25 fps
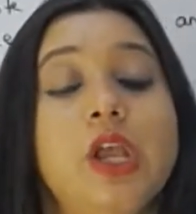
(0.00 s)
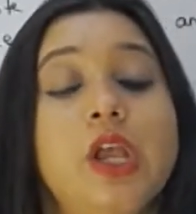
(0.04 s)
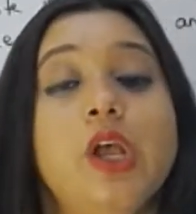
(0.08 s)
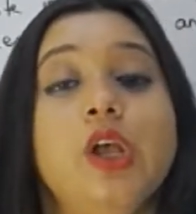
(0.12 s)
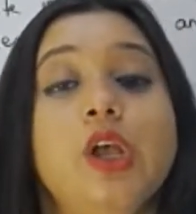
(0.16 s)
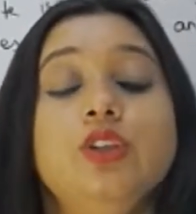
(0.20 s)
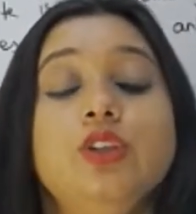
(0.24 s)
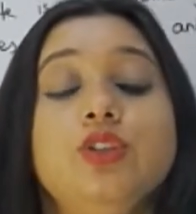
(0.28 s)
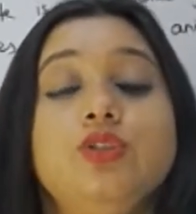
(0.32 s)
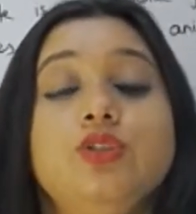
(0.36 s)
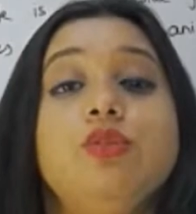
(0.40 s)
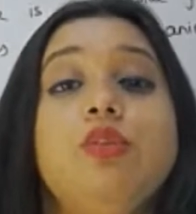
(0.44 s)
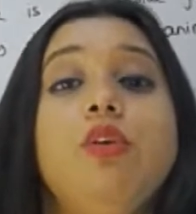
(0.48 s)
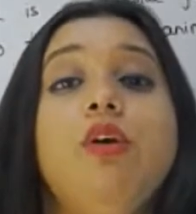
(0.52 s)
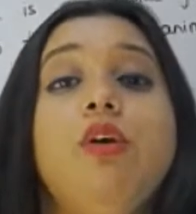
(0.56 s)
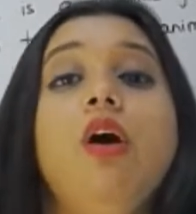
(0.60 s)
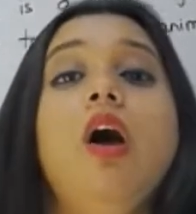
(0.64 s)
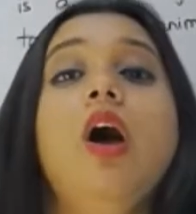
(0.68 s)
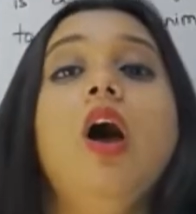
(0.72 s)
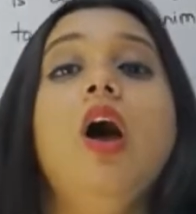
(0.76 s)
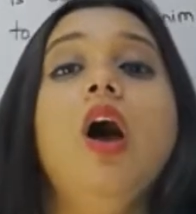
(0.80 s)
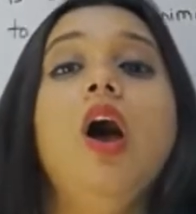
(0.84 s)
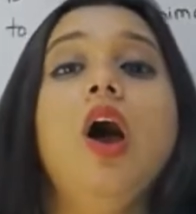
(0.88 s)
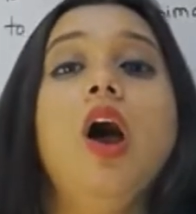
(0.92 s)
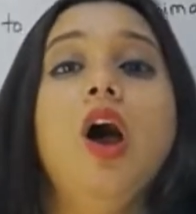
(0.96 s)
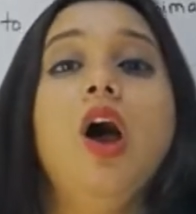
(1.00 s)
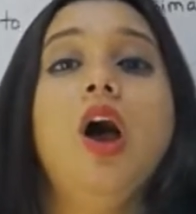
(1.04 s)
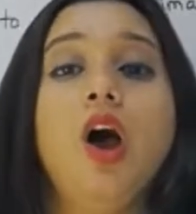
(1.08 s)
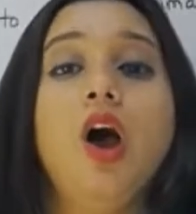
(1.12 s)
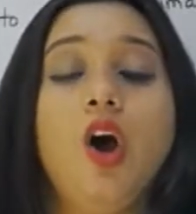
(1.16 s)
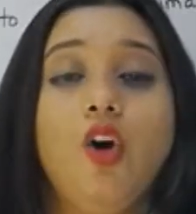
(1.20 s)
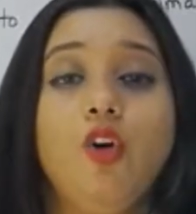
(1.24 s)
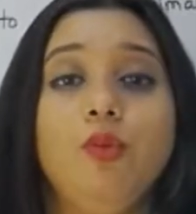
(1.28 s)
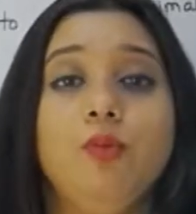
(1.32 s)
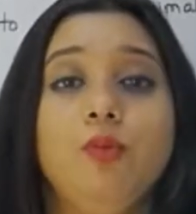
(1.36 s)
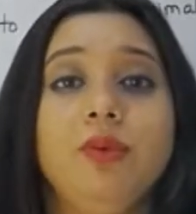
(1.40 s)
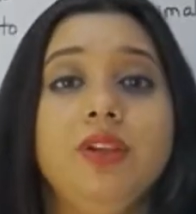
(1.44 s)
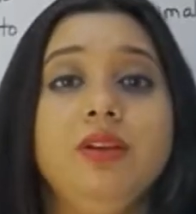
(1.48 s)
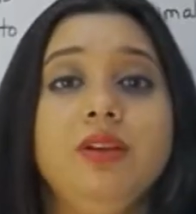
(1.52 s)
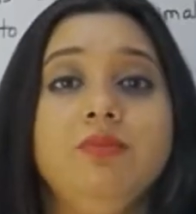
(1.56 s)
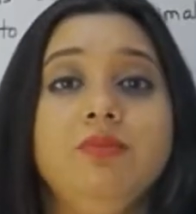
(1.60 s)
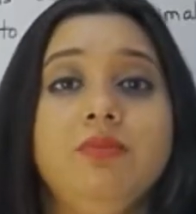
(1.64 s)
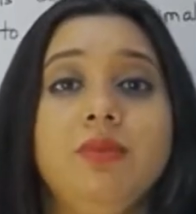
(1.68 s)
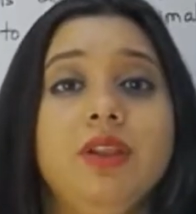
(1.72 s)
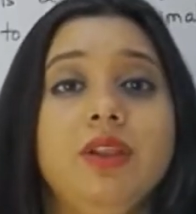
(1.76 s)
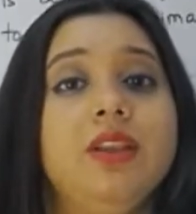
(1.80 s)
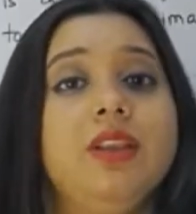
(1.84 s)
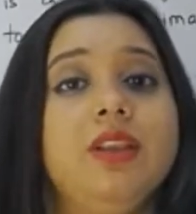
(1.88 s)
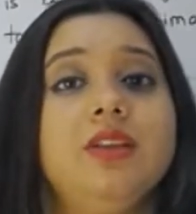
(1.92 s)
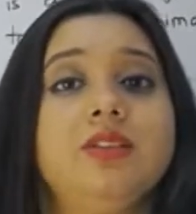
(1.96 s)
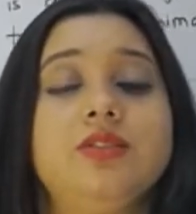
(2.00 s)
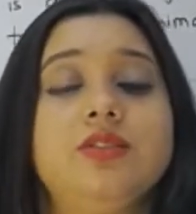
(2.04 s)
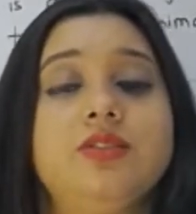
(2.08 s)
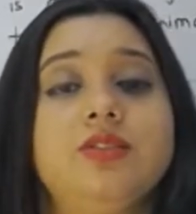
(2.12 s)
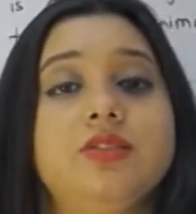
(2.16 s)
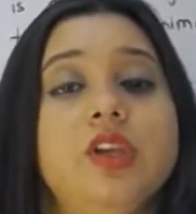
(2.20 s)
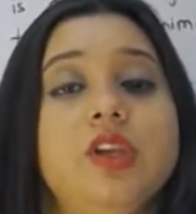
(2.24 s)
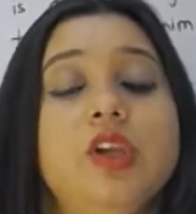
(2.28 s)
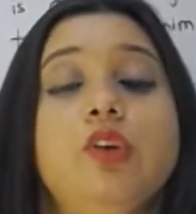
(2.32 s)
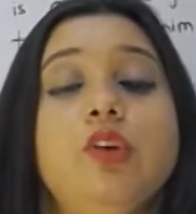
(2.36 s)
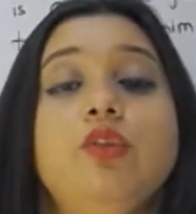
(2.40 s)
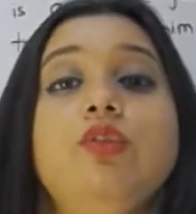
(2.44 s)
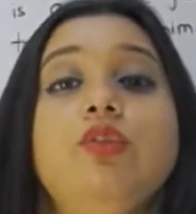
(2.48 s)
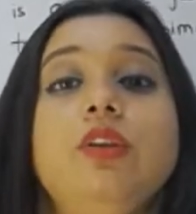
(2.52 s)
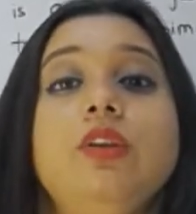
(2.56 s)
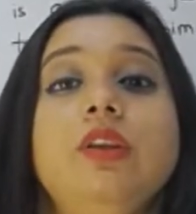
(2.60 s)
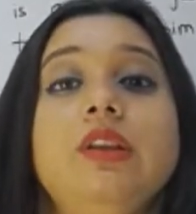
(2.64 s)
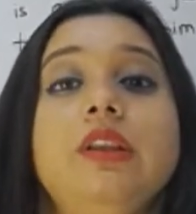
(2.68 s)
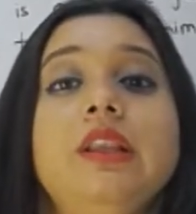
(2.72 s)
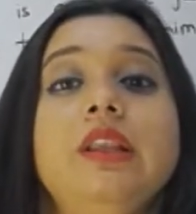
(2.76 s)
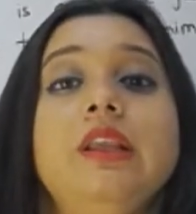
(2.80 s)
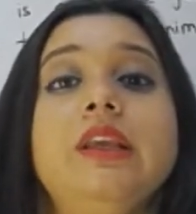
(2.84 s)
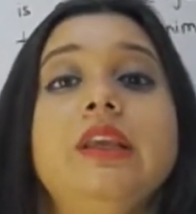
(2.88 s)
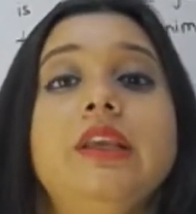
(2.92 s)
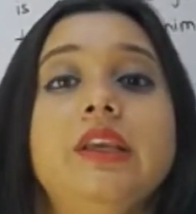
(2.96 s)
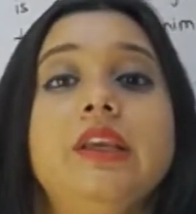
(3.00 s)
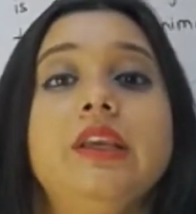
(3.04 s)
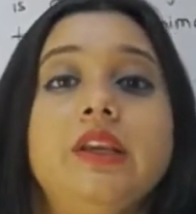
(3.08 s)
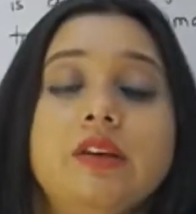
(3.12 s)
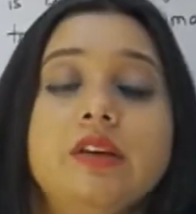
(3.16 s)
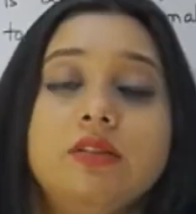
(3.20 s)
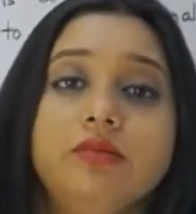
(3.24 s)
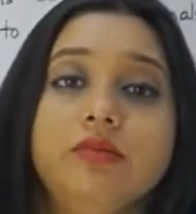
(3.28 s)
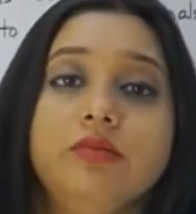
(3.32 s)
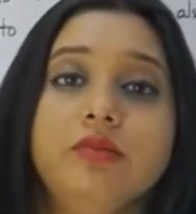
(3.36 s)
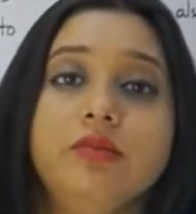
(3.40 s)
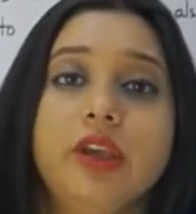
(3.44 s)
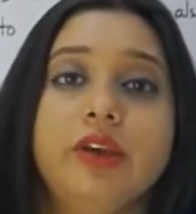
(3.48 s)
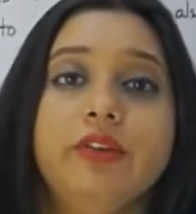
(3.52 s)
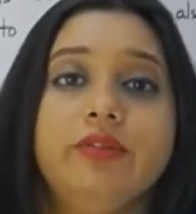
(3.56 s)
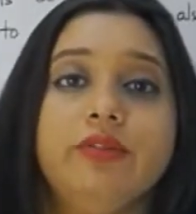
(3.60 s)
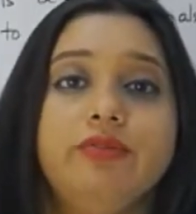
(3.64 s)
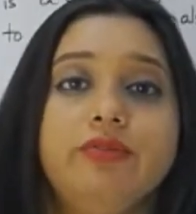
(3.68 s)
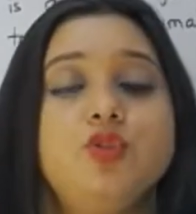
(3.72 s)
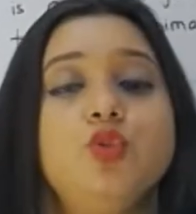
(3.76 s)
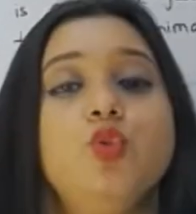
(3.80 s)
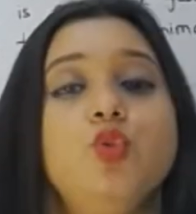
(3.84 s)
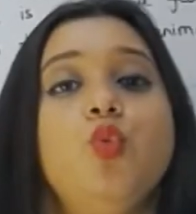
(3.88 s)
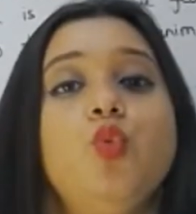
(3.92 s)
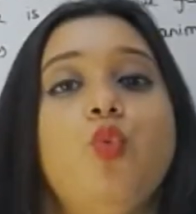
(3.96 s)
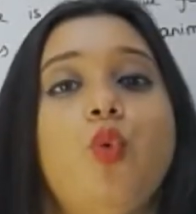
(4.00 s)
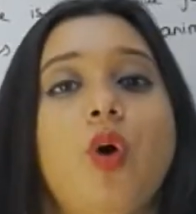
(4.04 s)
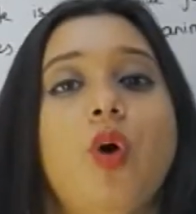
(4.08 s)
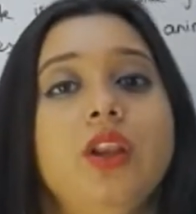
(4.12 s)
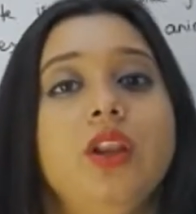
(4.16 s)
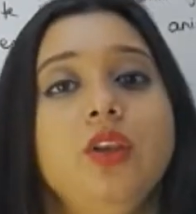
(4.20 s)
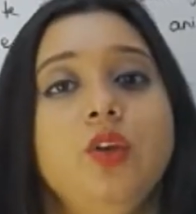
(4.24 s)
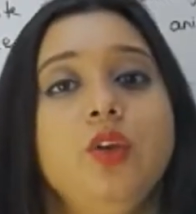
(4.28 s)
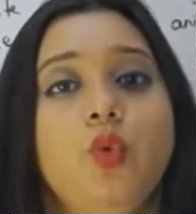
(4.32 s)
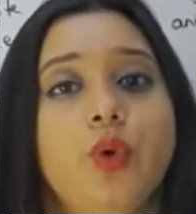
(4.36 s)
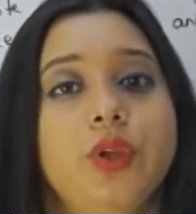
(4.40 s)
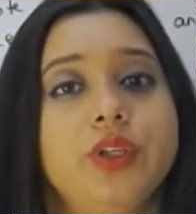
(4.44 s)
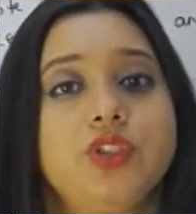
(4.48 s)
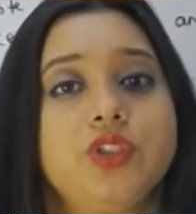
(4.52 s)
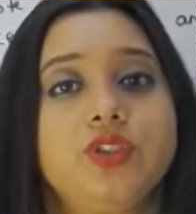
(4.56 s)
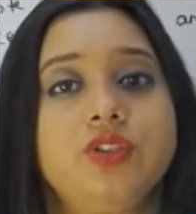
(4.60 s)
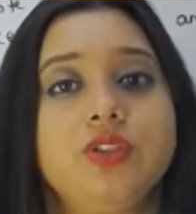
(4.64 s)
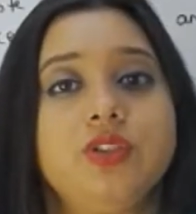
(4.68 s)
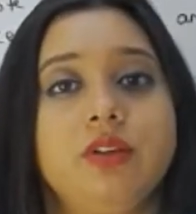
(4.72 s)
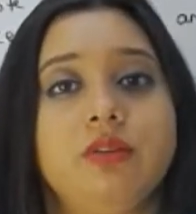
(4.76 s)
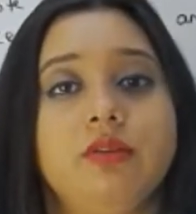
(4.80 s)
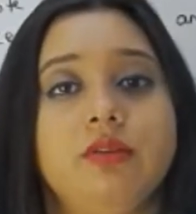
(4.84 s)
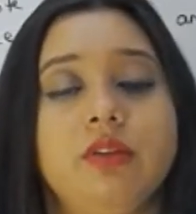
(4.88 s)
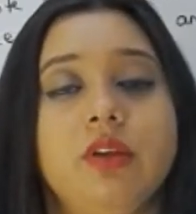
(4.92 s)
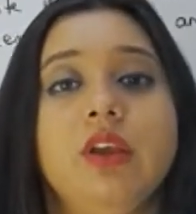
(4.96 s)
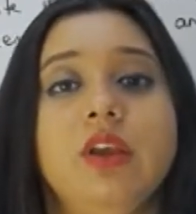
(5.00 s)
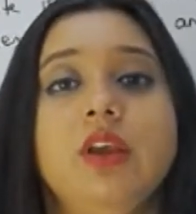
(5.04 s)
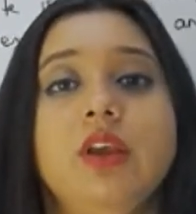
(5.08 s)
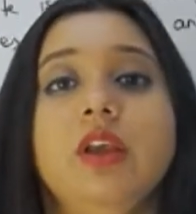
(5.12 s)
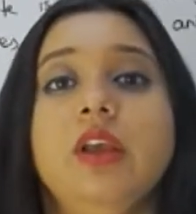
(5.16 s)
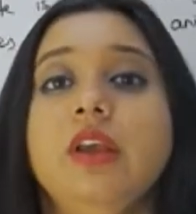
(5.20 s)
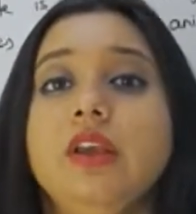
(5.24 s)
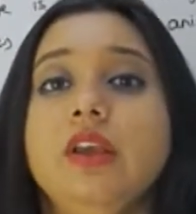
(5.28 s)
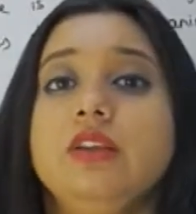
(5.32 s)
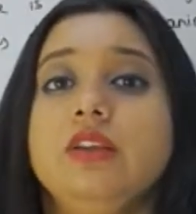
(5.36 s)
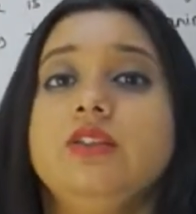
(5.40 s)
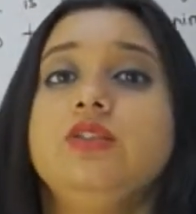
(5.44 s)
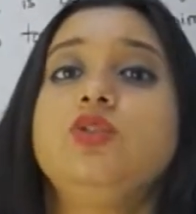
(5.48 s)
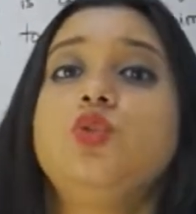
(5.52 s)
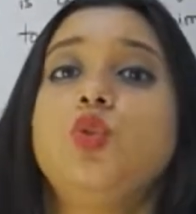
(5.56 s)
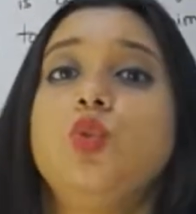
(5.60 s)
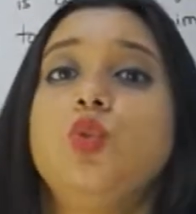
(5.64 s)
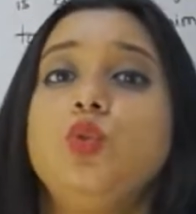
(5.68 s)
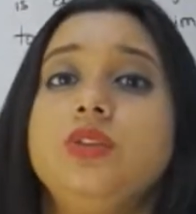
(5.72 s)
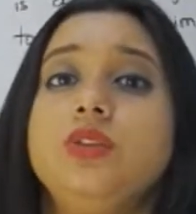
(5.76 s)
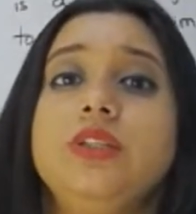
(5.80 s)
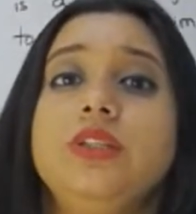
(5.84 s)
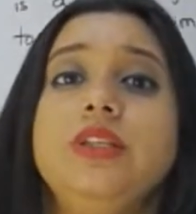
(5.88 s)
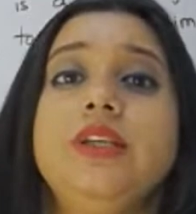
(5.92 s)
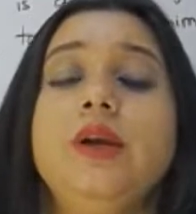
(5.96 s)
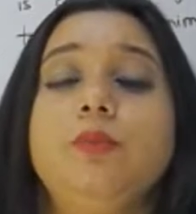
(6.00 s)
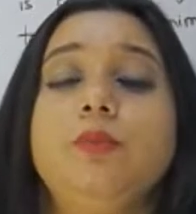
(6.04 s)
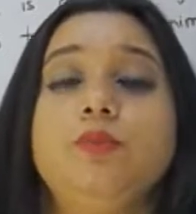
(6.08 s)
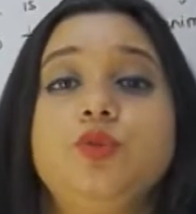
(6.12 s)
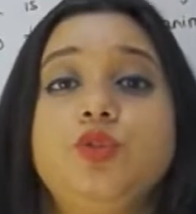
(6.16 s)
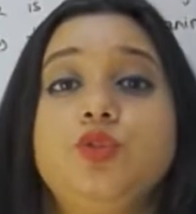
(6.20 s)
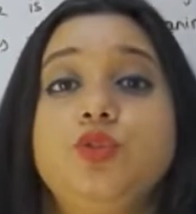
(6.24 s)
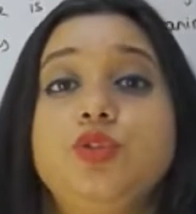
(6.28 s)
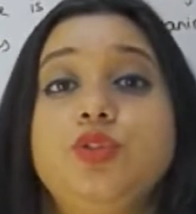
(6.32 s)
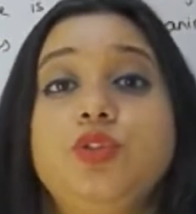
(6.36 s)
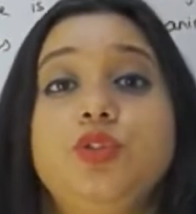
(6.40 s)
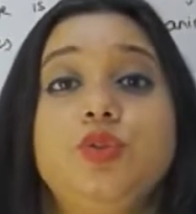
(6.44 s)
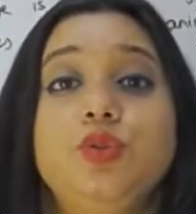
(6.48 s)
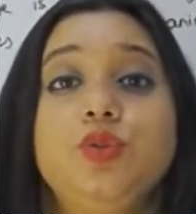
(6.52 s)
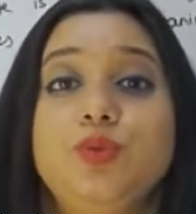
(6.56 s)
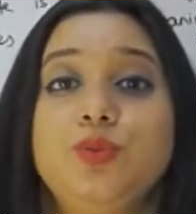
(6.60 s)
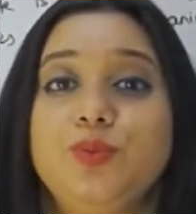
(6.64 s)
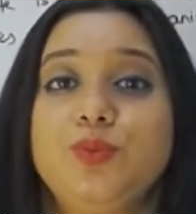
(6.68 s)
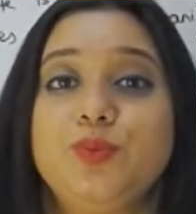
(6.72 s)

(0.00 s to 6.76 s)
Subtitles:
So how many minutes you will give to one question is totally up to you.